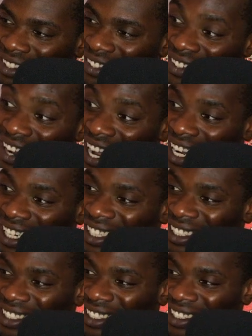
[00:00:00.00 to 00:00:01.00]

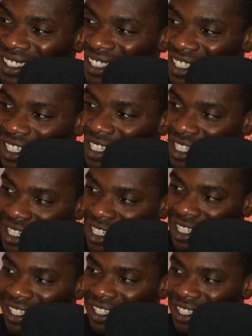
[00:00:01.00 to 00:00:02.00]

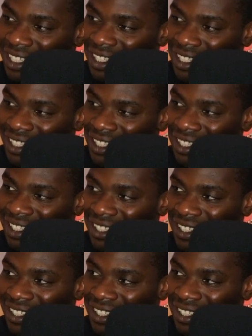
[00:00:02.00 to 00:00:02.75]
(silent)